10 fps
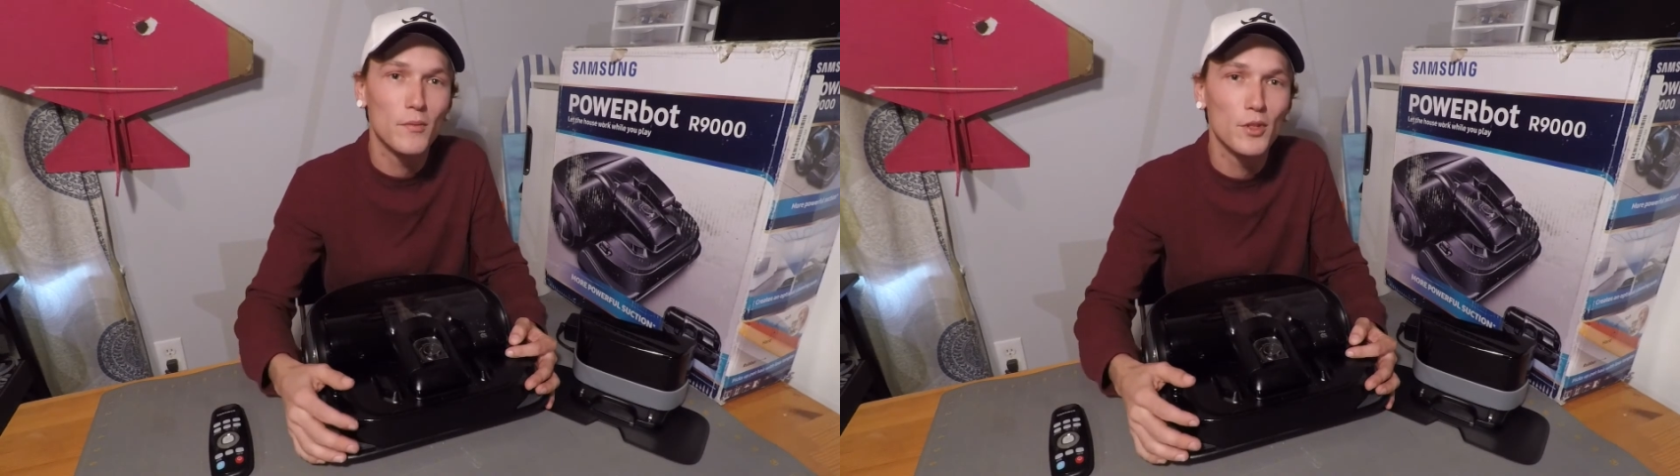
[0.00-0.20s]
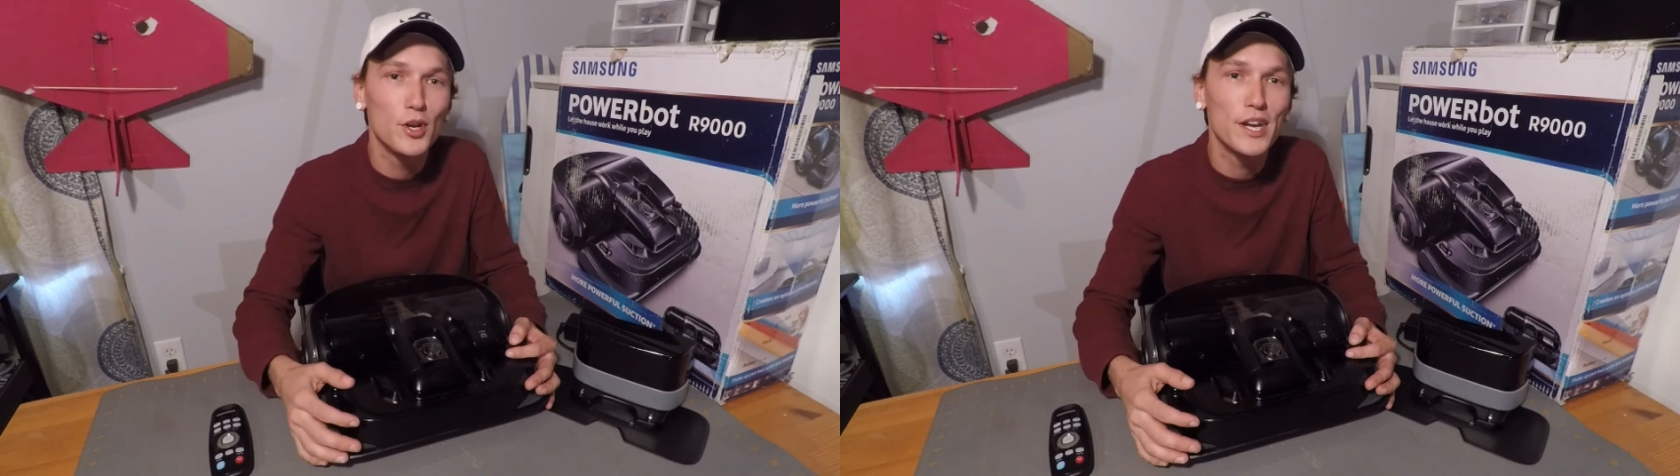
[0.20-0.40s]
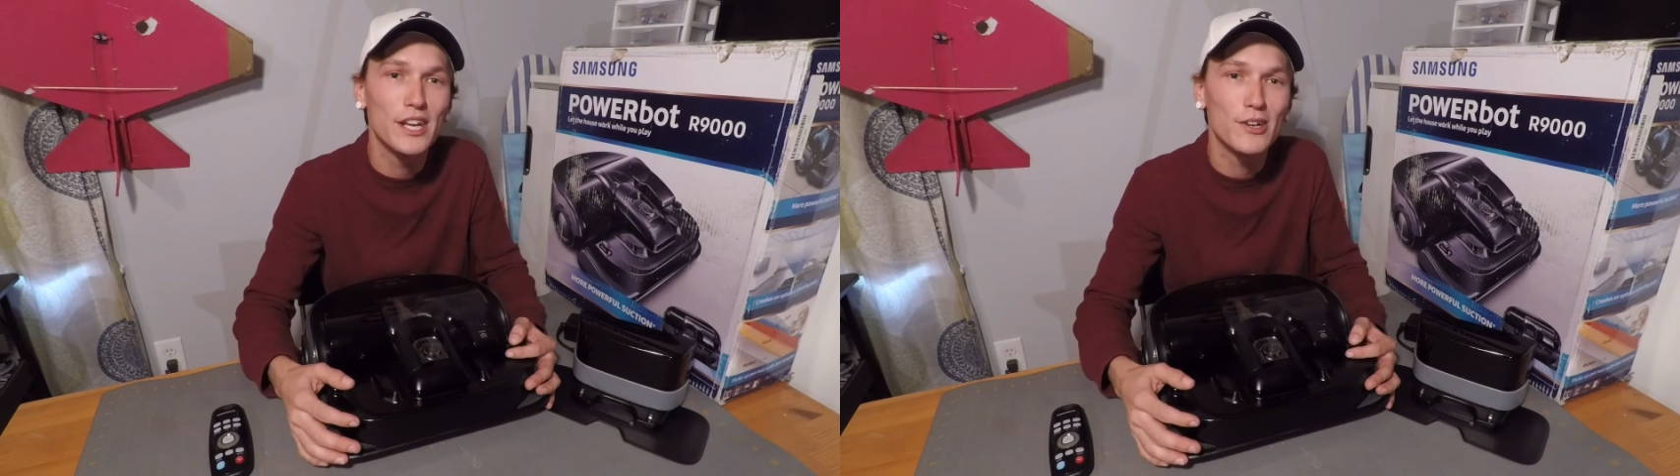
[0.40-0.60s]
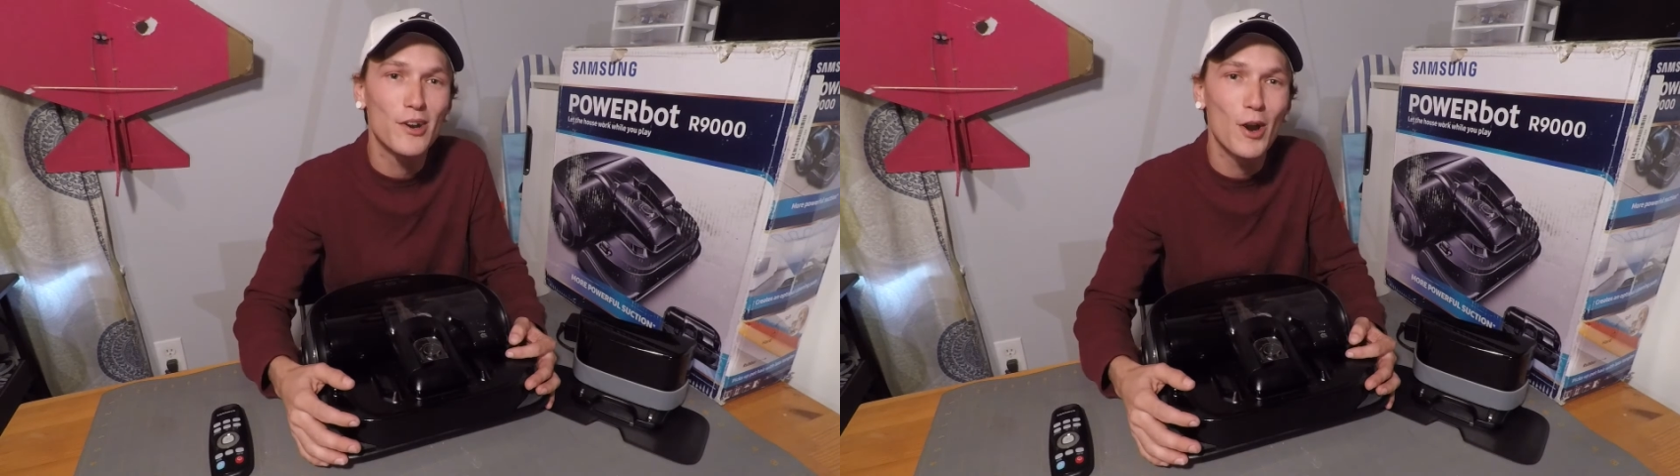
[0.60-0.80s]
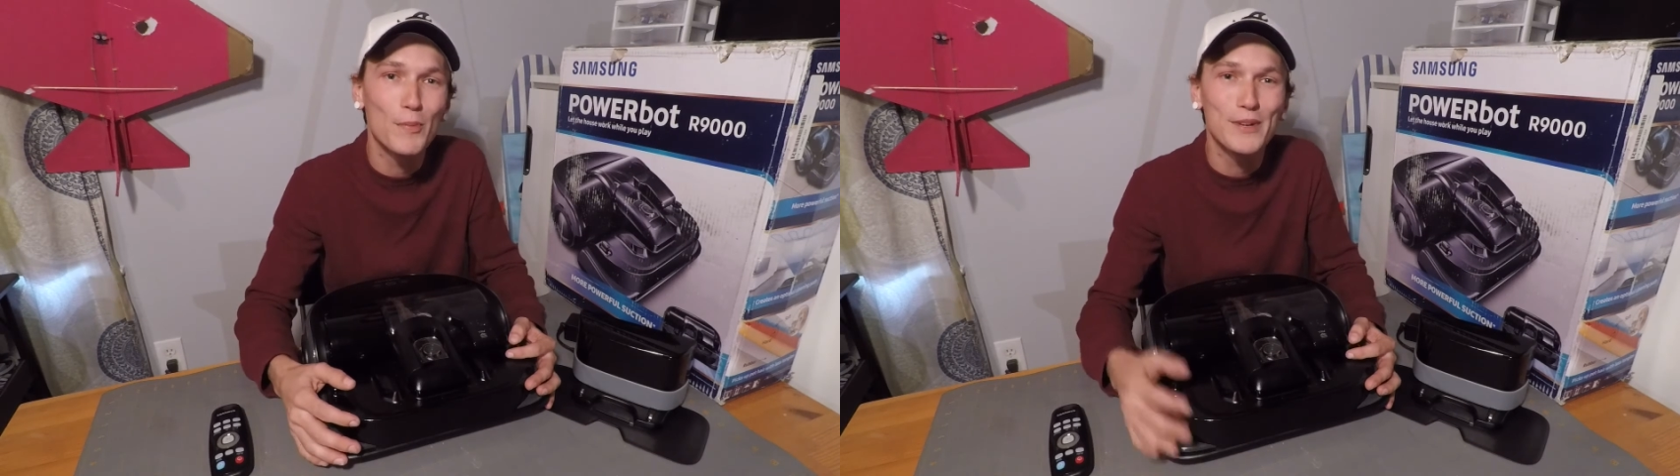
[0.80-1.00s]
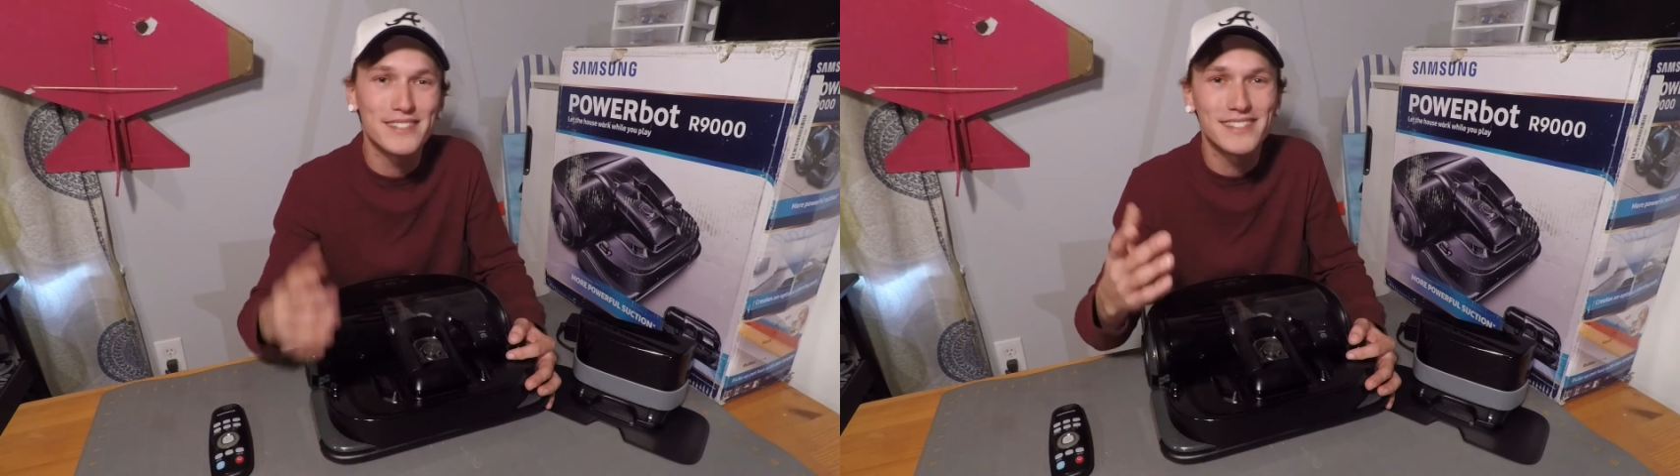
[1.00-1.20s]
Look at your carpets,